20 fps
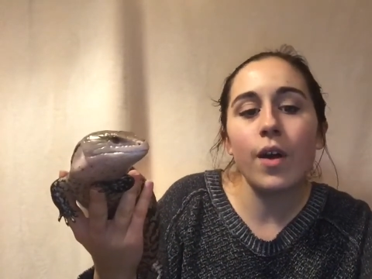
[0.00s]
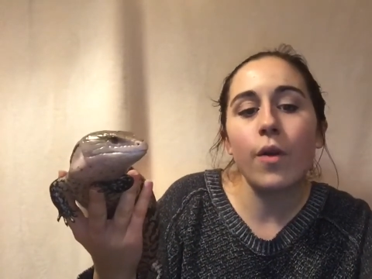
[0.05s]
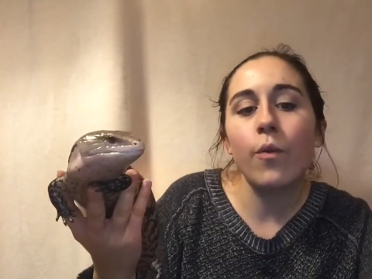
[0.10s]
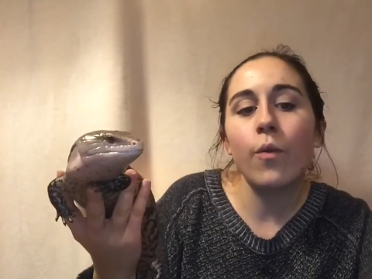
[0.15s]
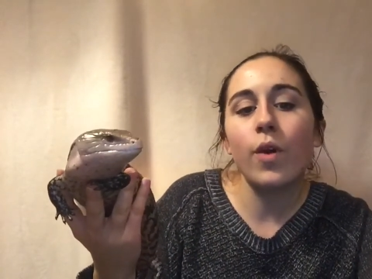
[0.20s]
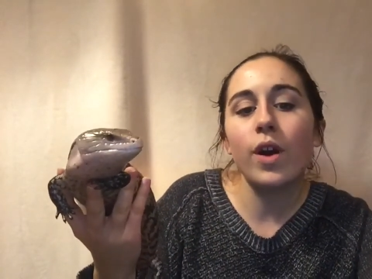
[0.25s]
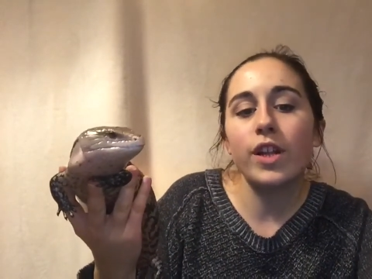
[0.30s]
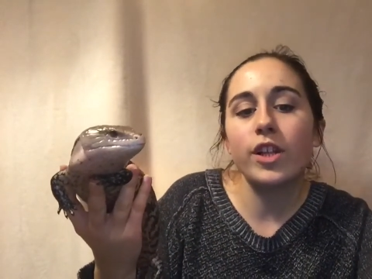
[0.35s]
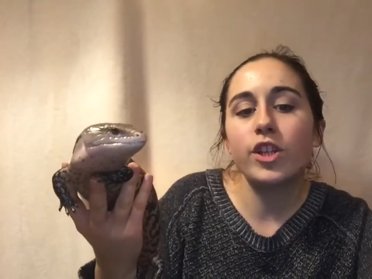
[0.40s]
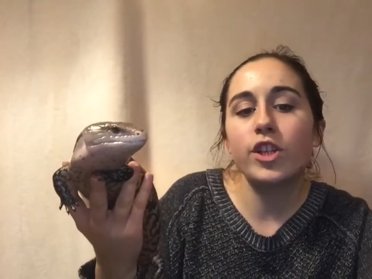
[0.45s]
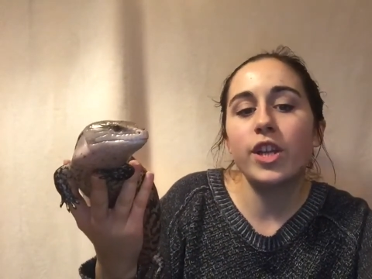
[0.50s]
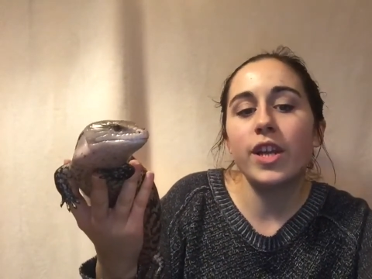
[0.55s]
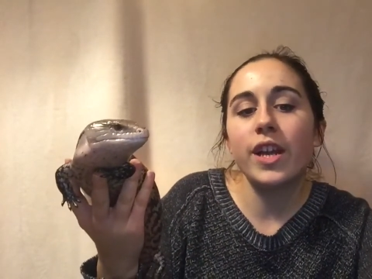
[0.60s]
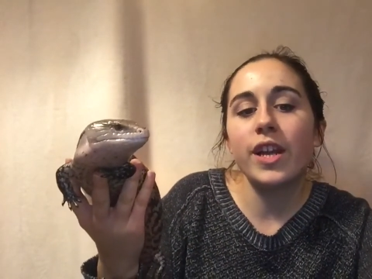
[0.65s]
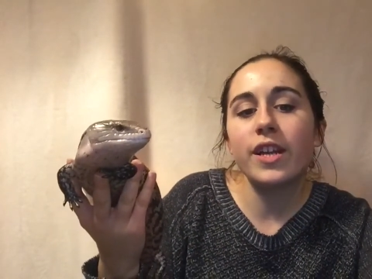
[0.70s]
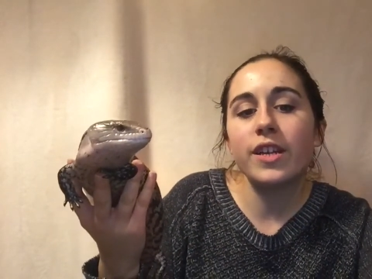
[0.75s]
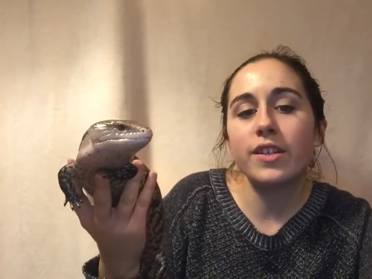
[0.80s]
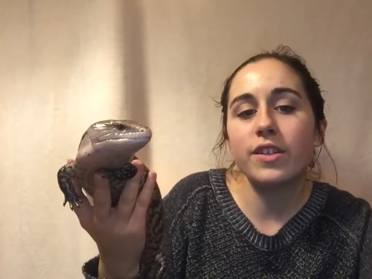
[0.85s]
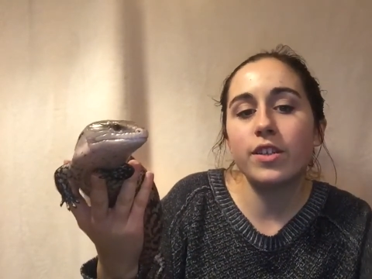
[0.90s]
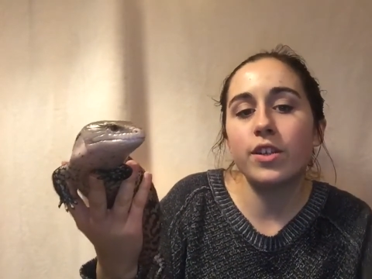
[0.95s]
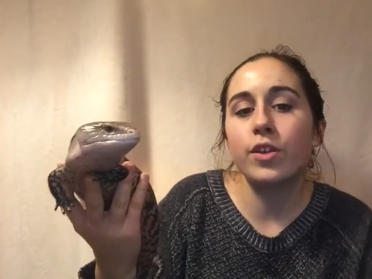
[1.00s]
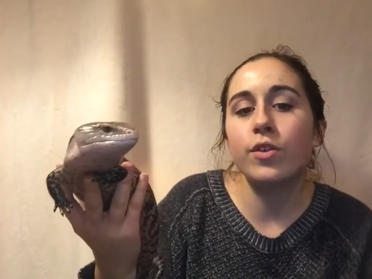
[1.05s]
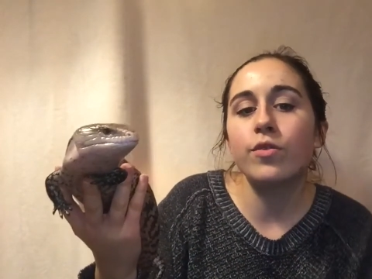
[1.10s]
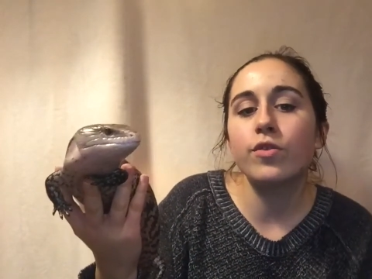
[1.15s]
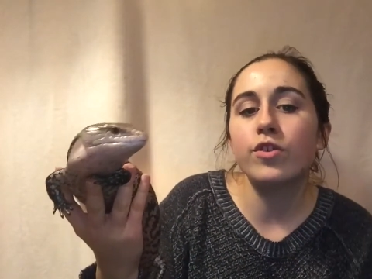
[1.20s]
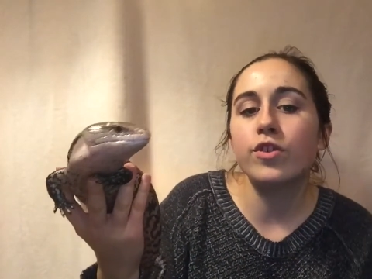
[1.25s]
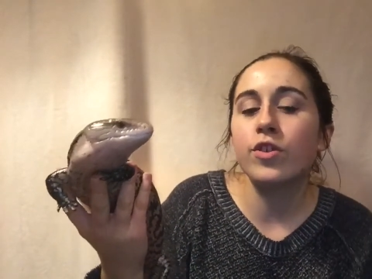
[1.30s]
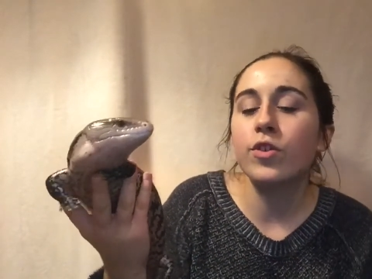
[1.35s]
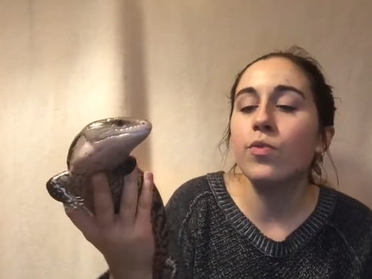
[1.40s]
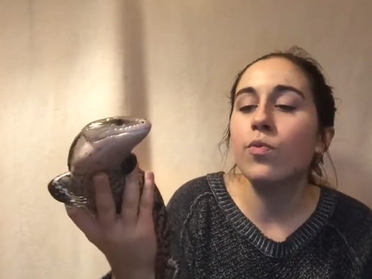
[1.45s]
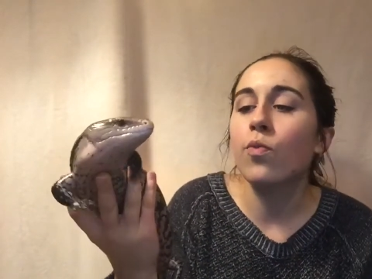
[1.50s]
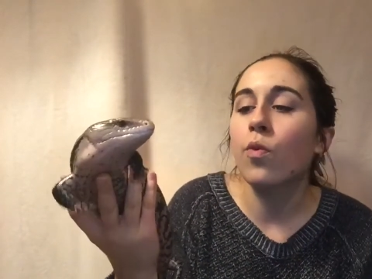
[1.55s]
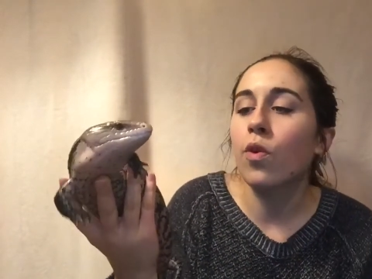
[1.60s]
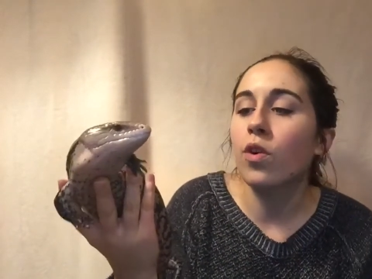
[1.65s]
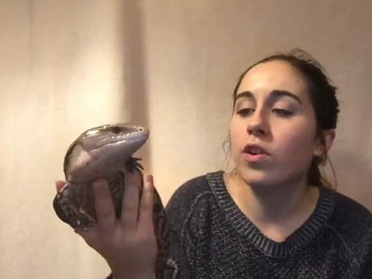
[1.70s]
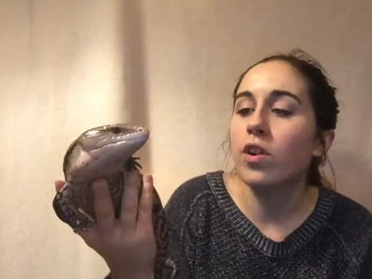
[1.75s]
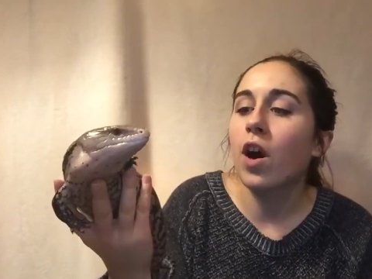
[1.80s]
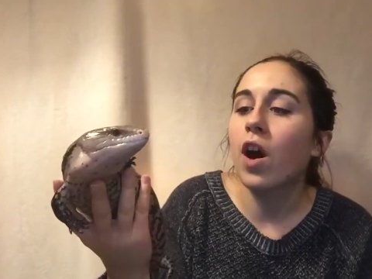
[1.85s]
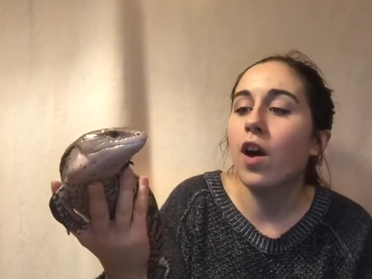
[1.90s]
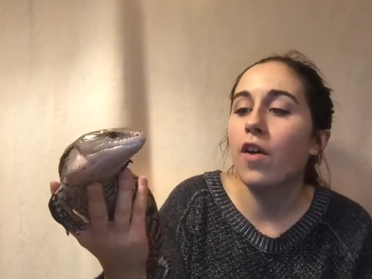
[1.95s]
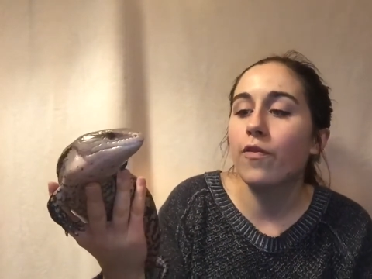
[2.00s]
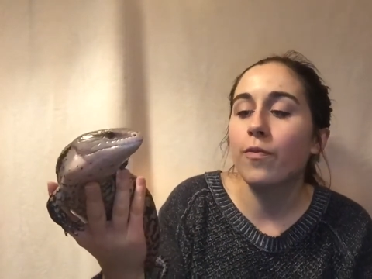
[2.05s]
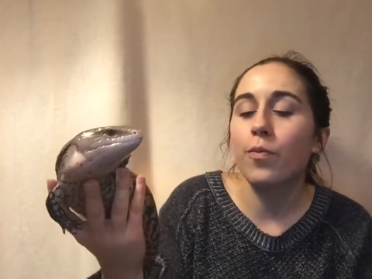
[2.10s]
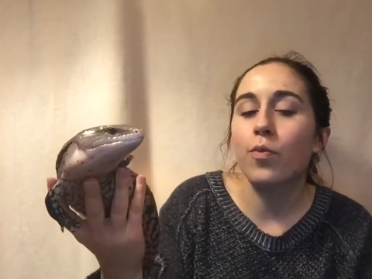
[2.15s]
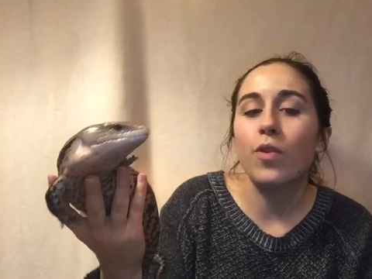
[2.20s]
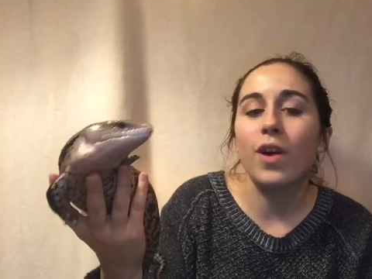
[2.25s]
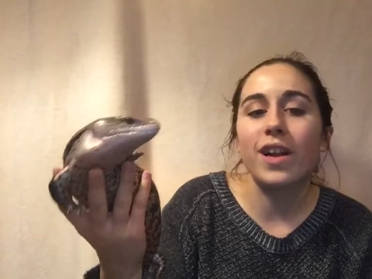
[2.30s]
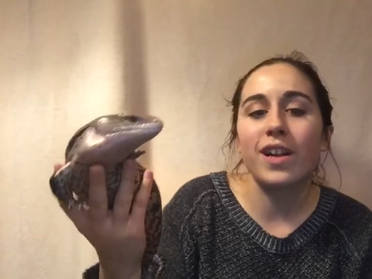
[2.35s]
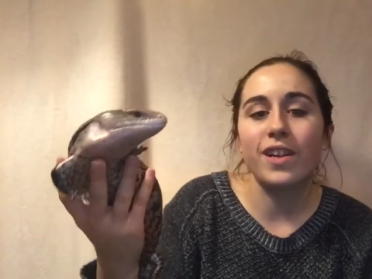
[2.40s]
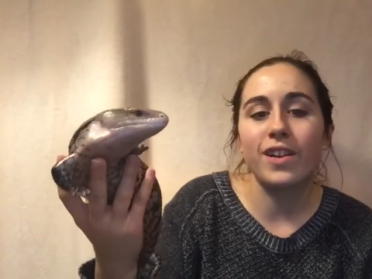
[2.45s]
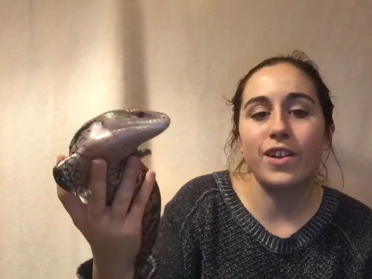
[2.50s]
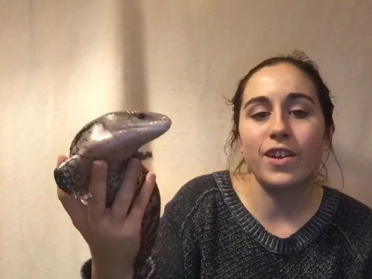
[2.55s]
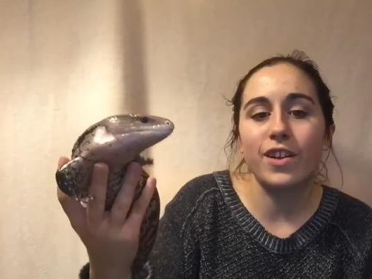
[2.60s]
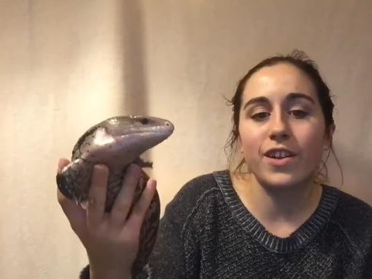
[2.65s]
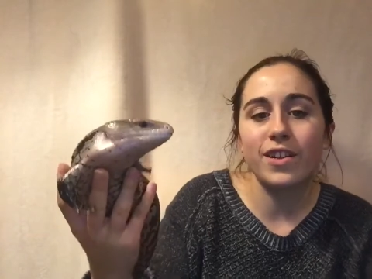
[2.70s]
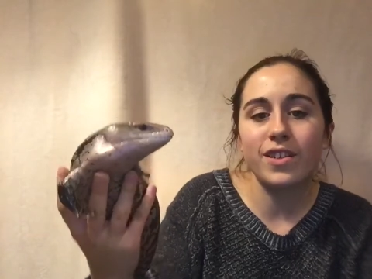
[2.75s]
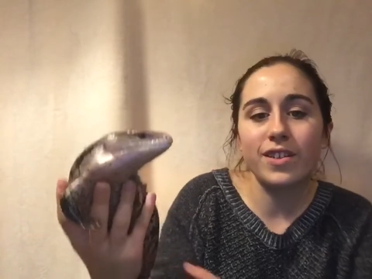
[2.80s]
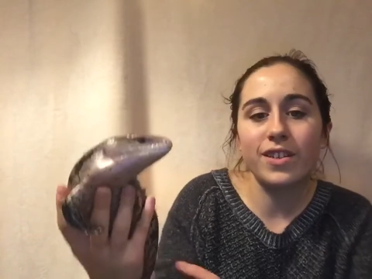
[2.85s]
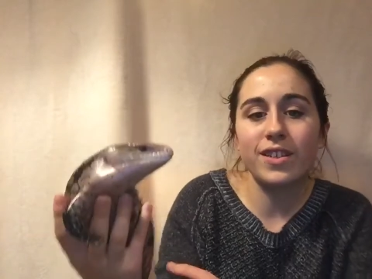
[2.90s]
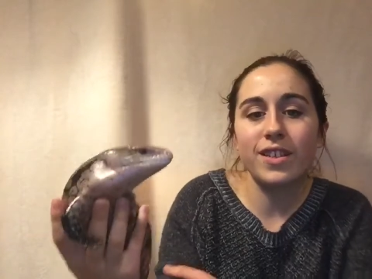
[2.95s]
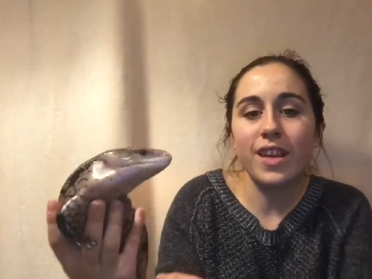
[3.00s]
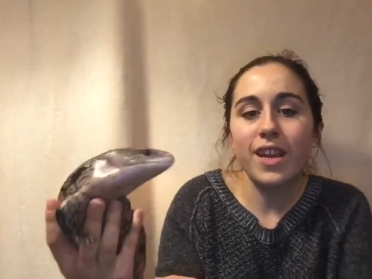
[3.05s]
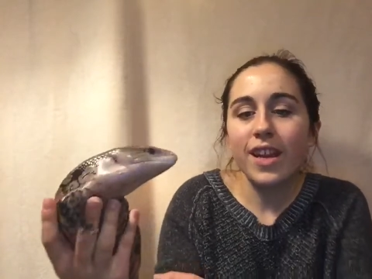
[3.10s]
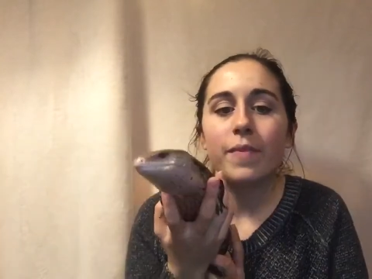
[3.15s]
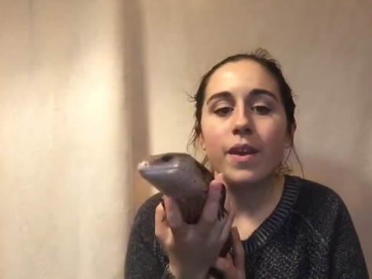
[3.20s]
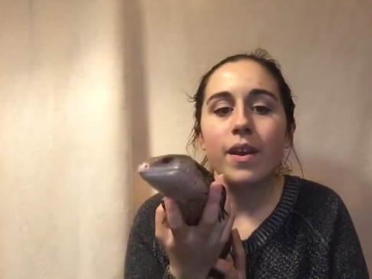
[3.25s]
which is used to ward off predators.